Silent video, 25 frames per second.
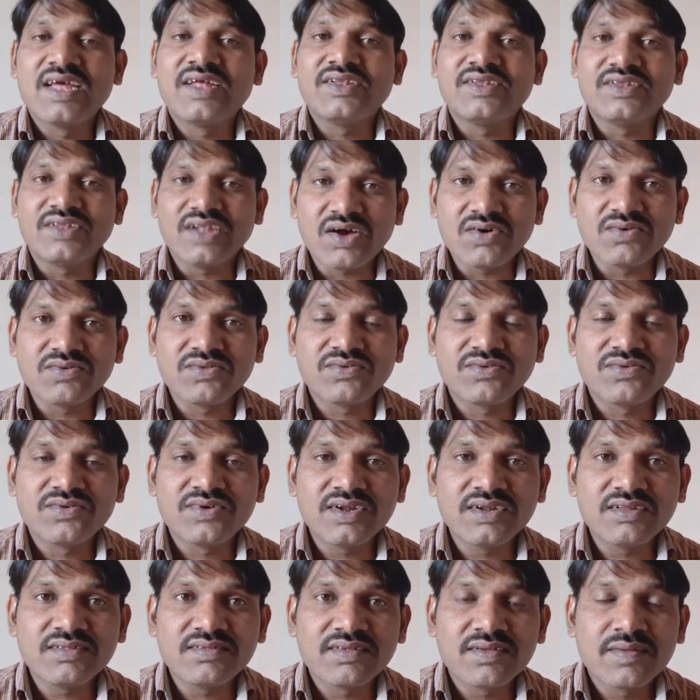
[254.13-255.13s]
Now,
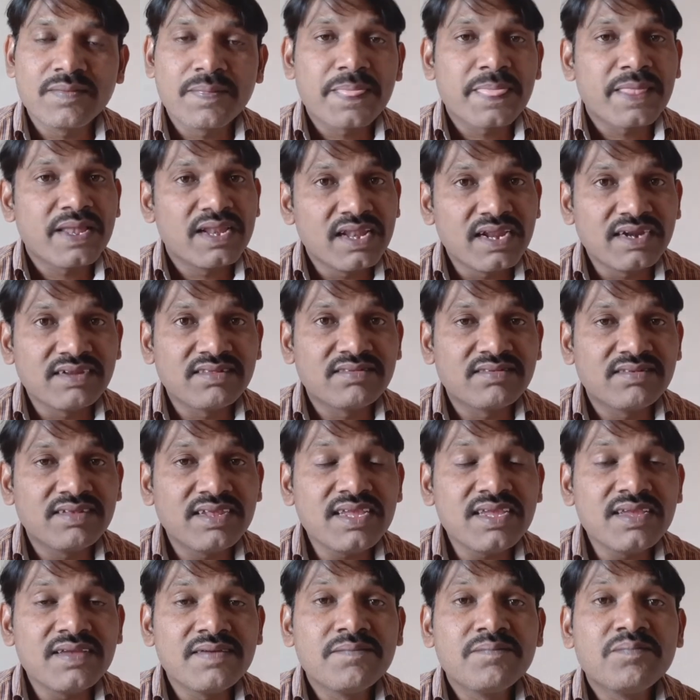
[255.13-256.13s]
students, let's
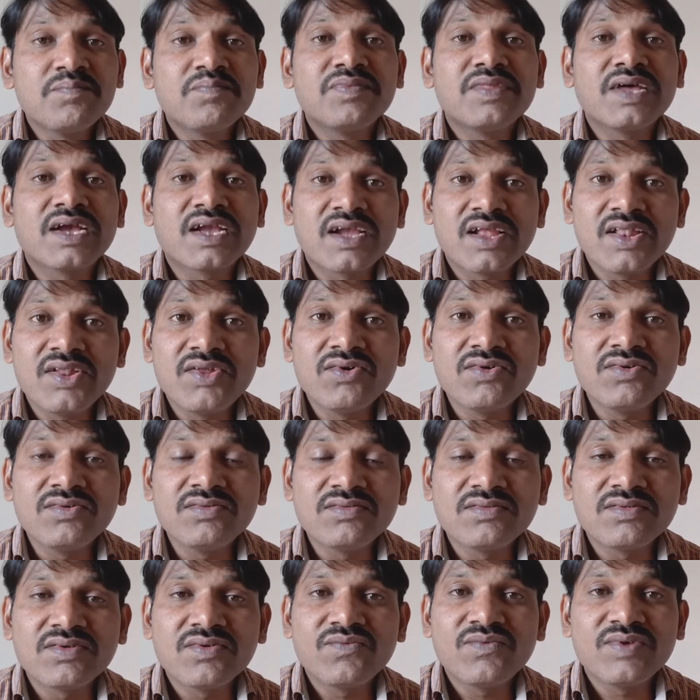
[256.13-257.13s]
see the
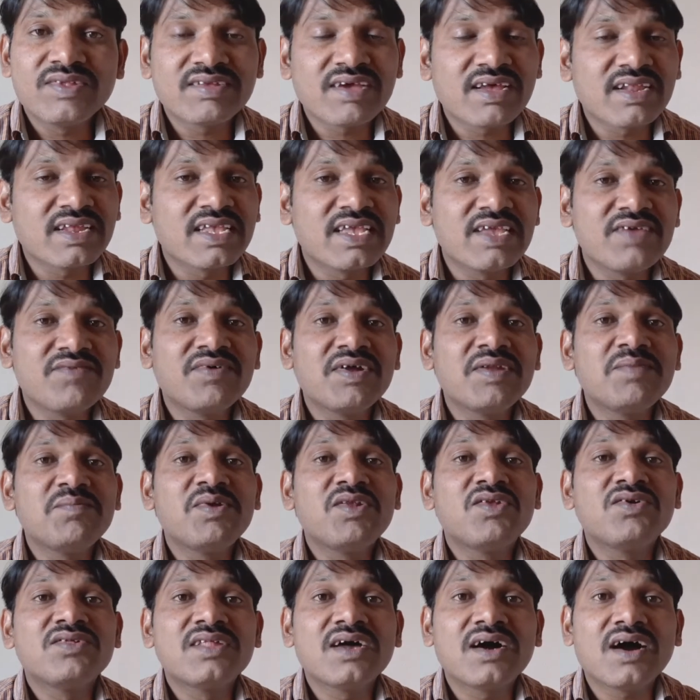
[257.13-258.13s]
clues which are given
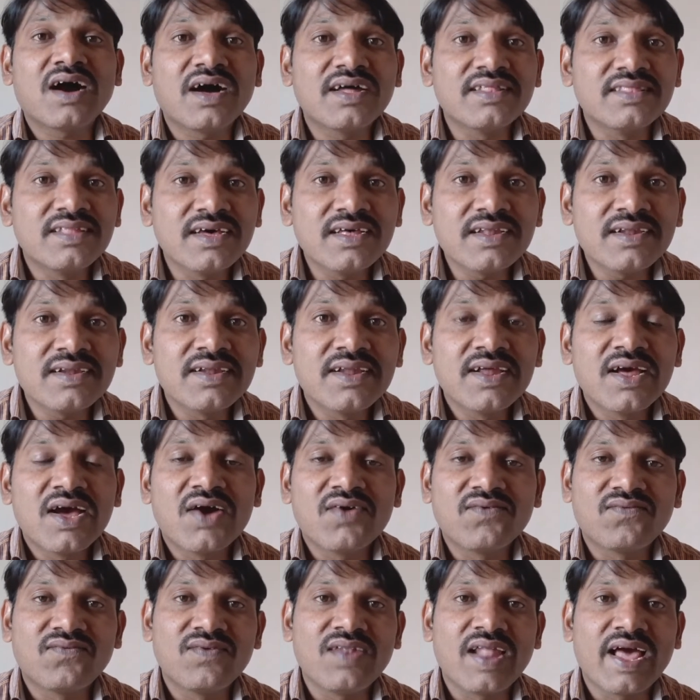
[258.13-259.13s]
below the other
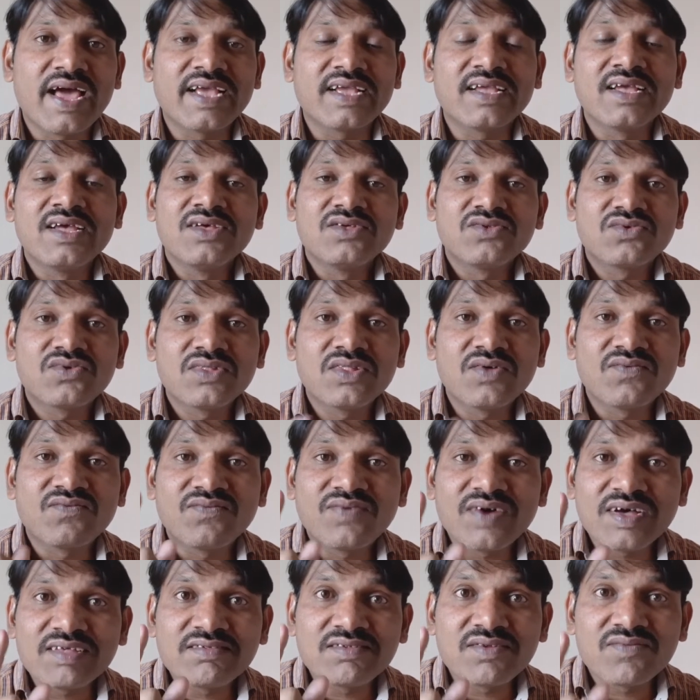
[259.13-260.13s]
flag. So, the
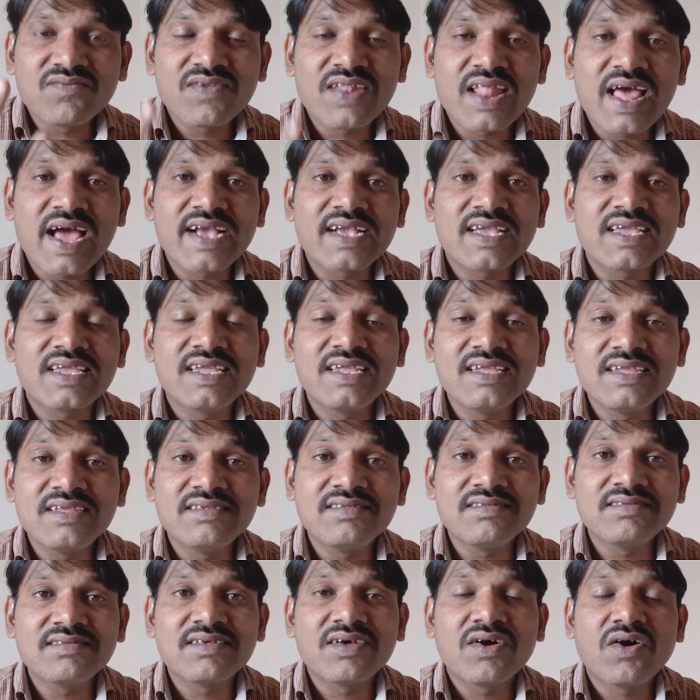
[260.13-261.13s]
first flag
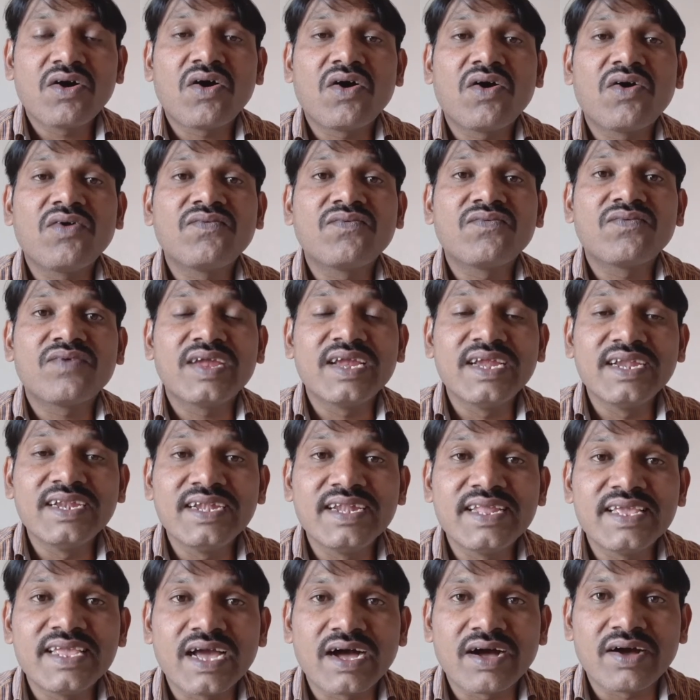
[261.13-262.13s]
is of
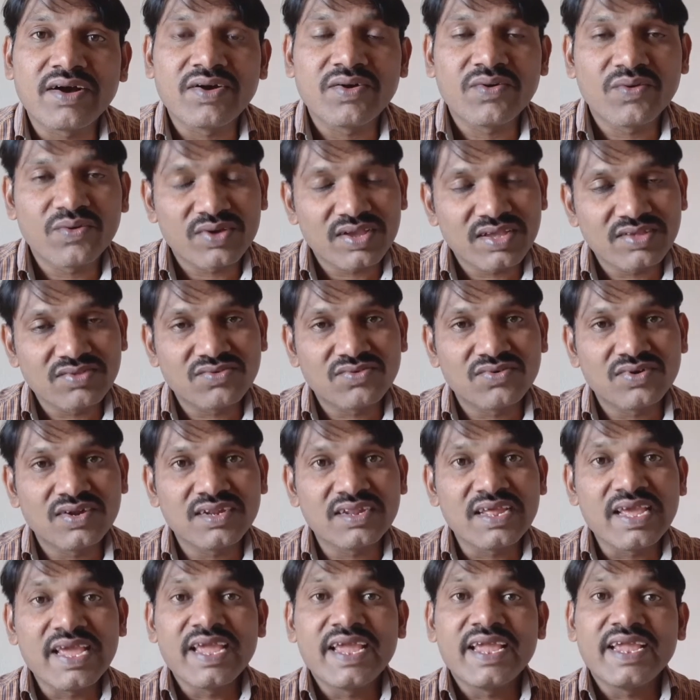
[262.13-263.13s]
India. Okay,
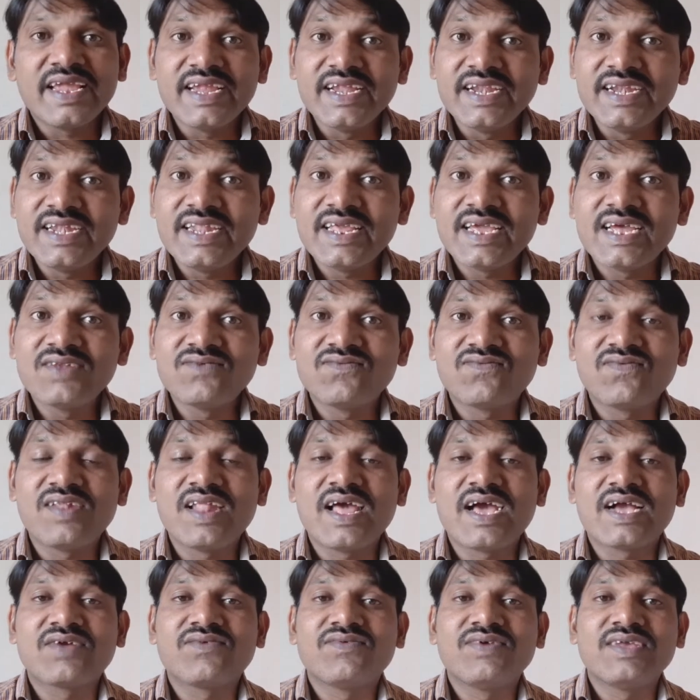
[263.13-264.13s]
student, Indian
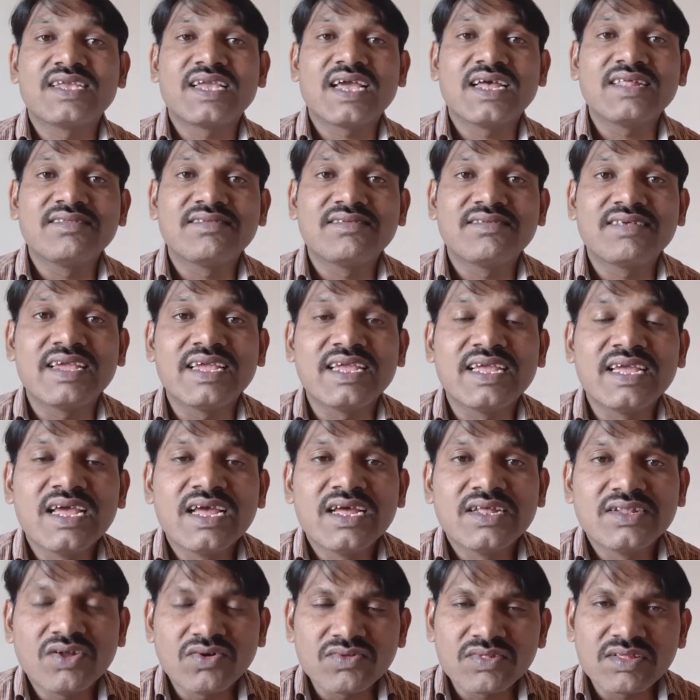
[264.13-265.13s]
flag we can say.
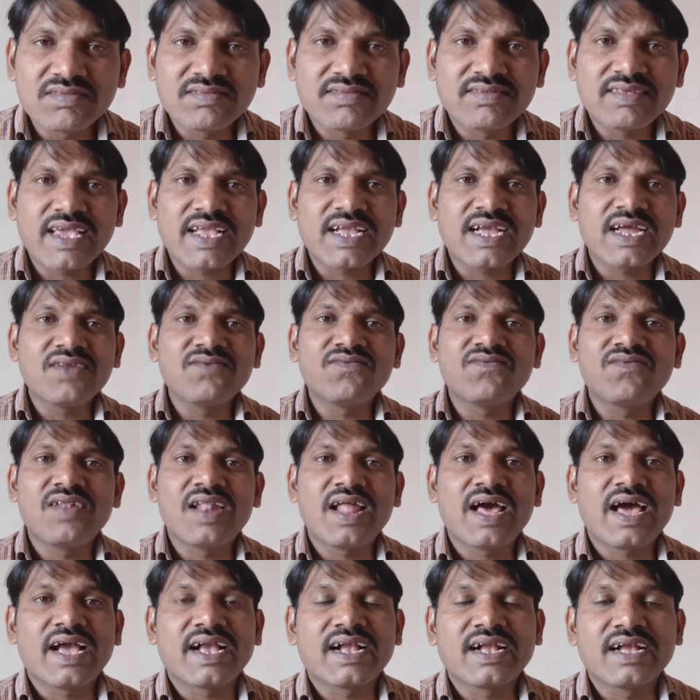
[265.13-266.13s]
Now the second
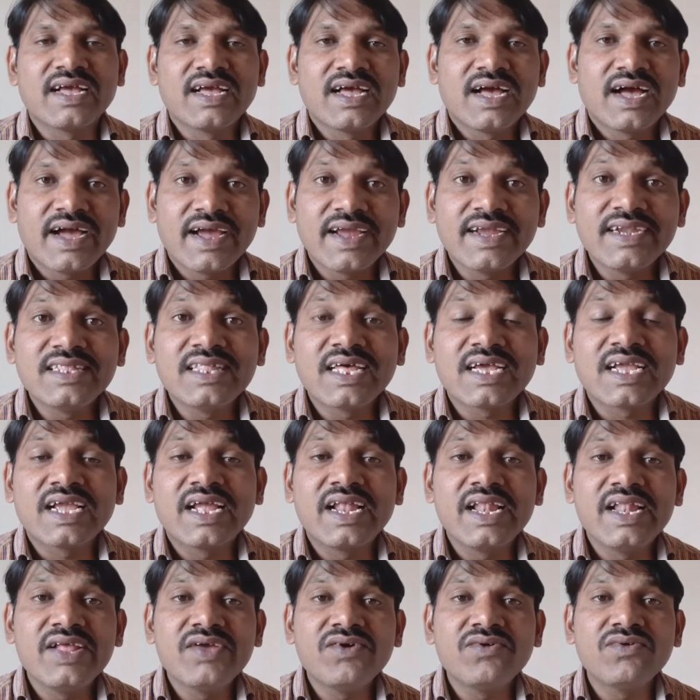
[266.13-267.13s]
flag and the
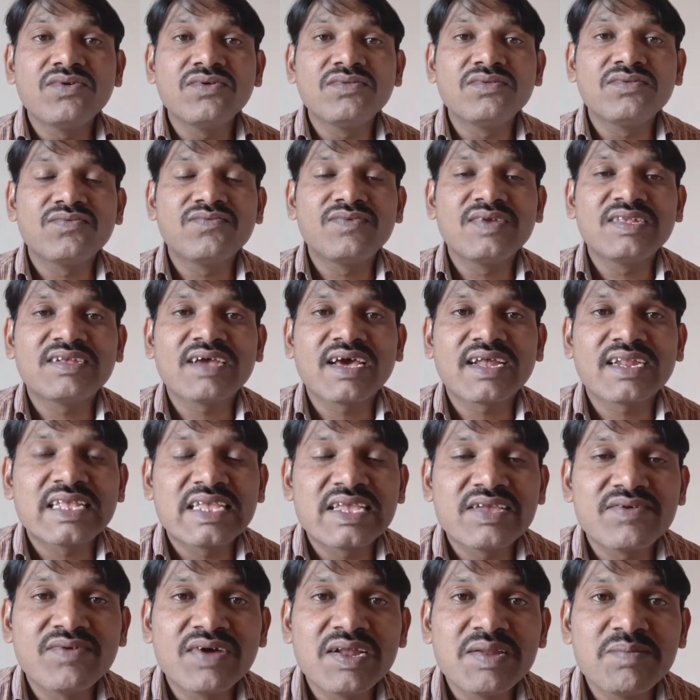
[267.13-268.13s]
clues which are
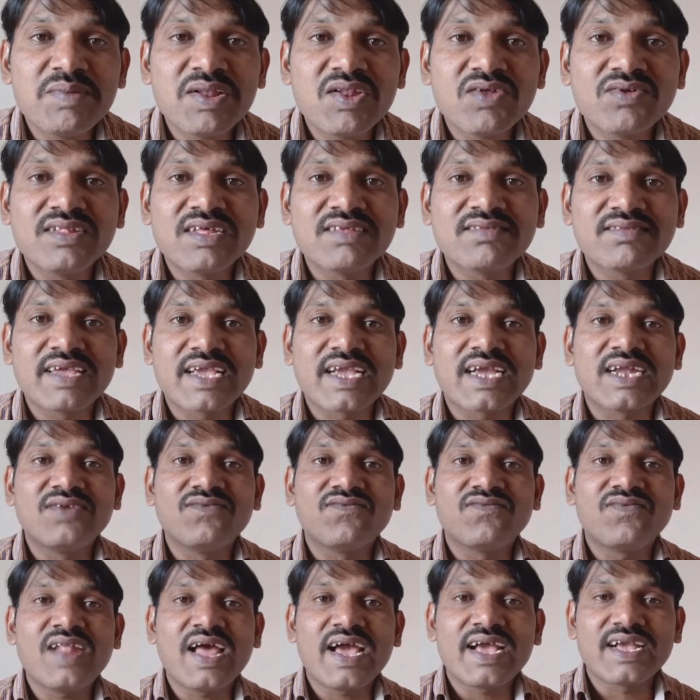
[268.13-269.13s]
given below the second
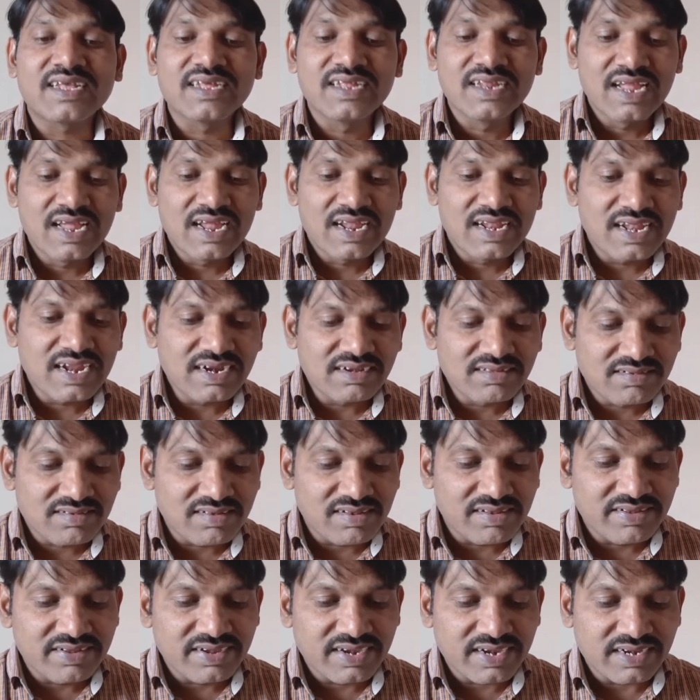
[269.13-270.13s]
flag. Let's
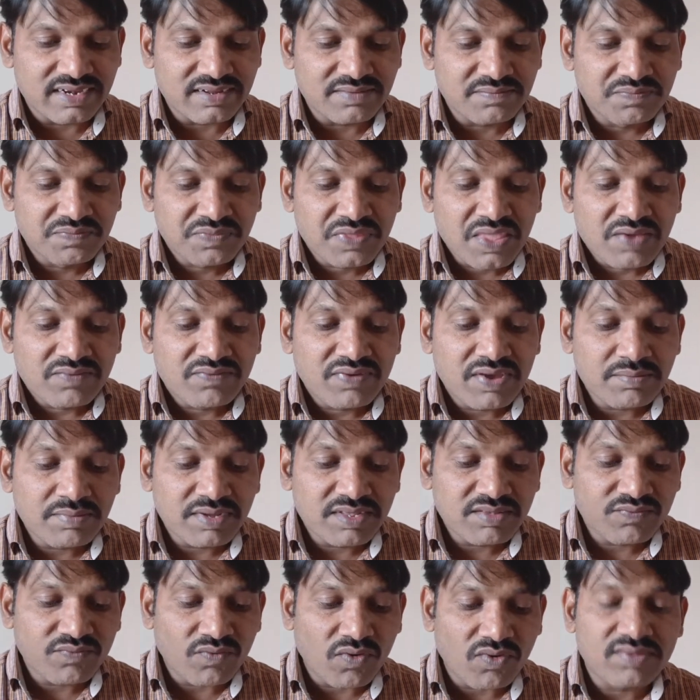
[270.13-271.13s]
read.
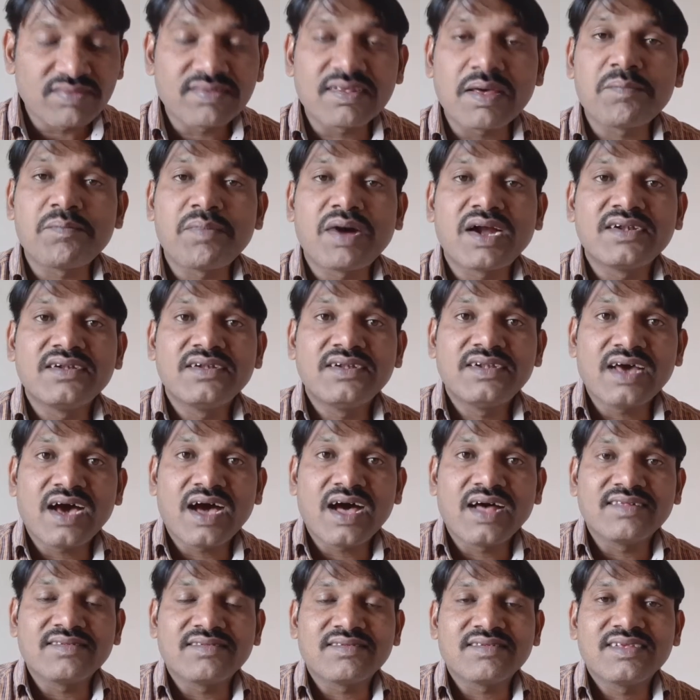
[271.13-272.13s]
Famous for samba
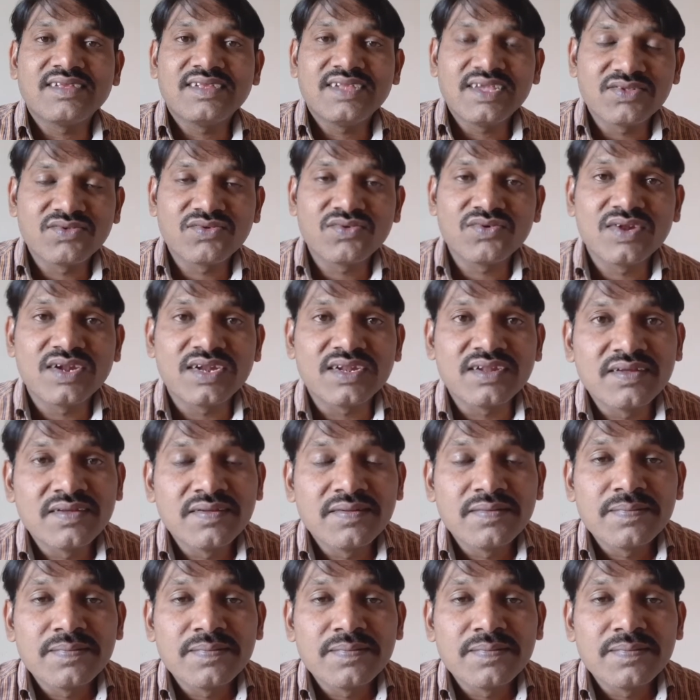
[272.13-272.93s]
dance. Yes, student.